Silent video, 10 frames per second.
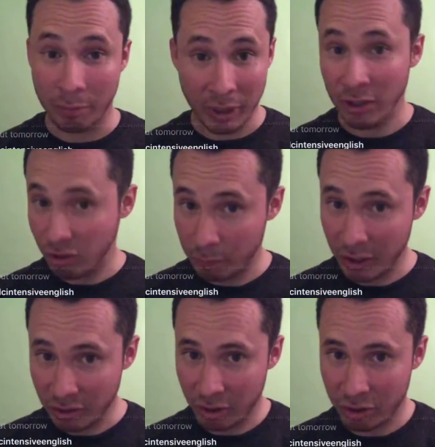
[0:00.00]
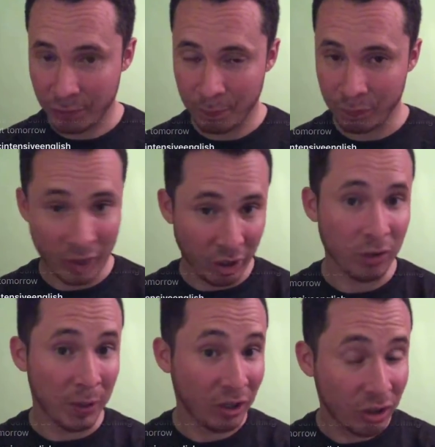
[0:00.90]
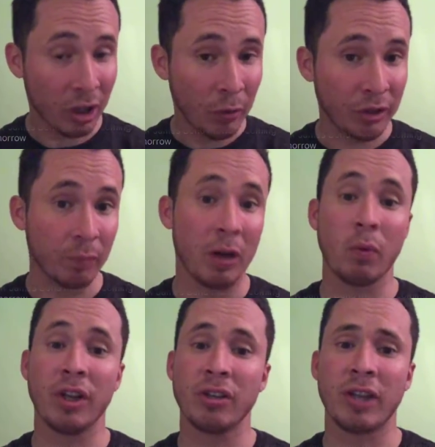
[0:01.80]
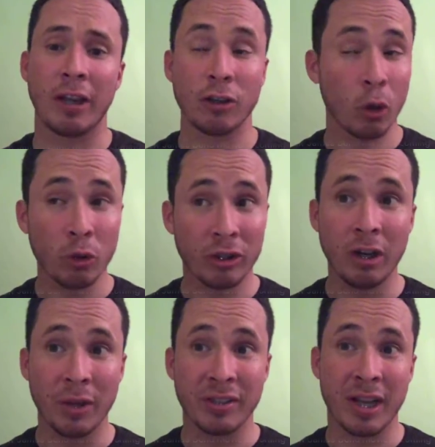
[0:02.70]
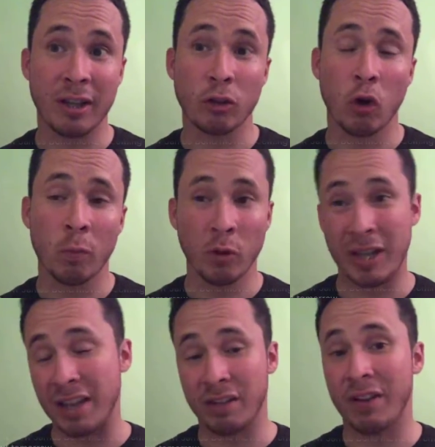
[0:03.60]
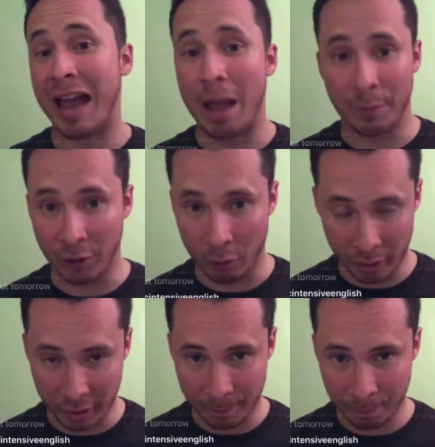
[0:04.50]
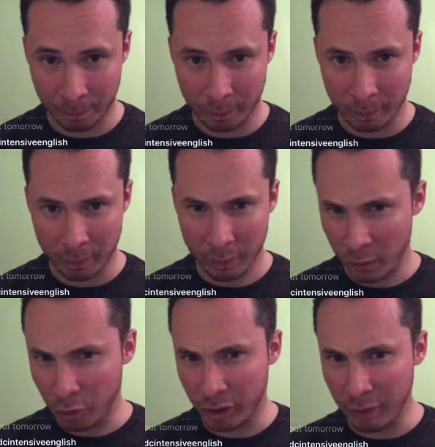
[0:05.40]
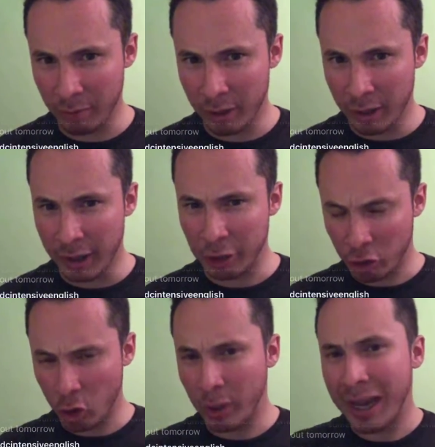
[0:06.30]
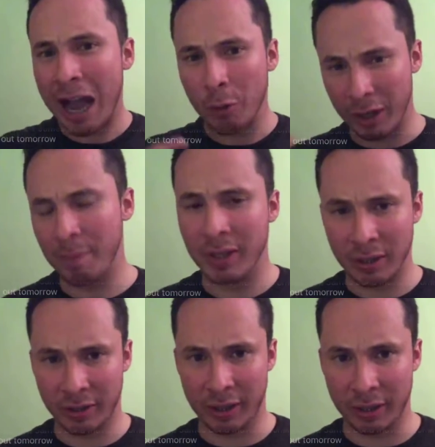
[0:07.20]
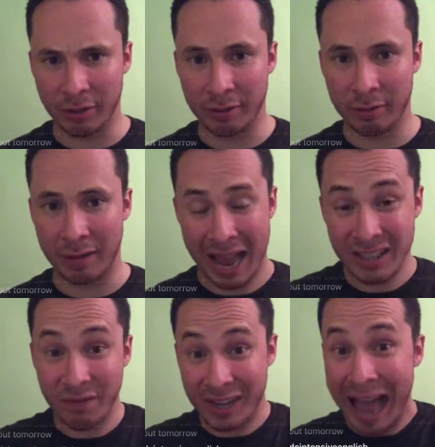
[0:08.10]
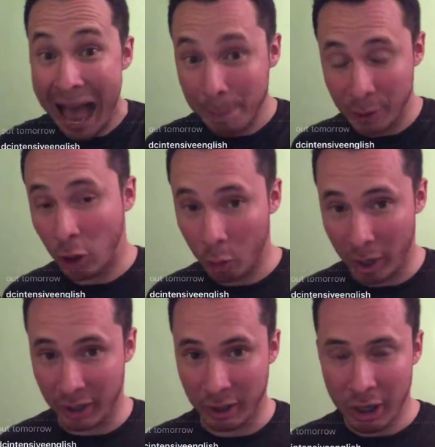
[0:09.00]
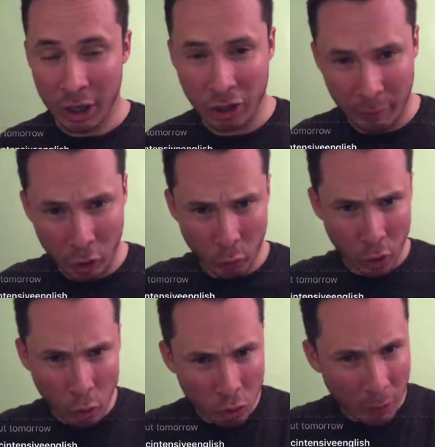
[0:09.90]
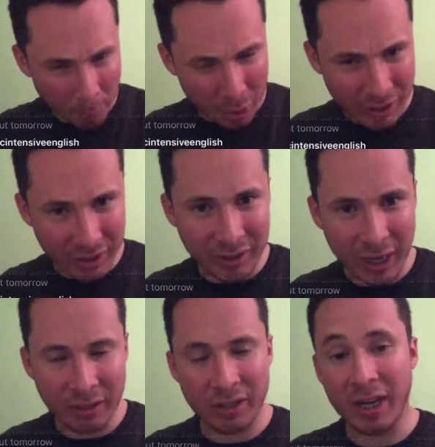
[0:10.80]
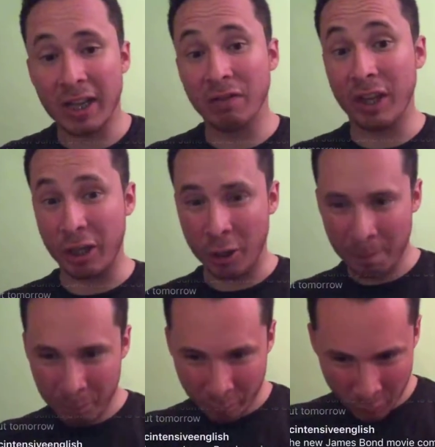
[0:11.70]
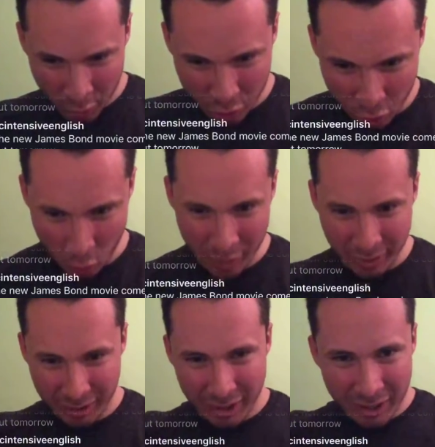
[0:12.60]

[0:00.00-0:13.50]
means business, that he's being serious about what he's saying. So serious that it's almost as if it happened already. You see? He's showing how imminent it is, as if it happened already. See, because when you use the present tense, it's kind of like you're showing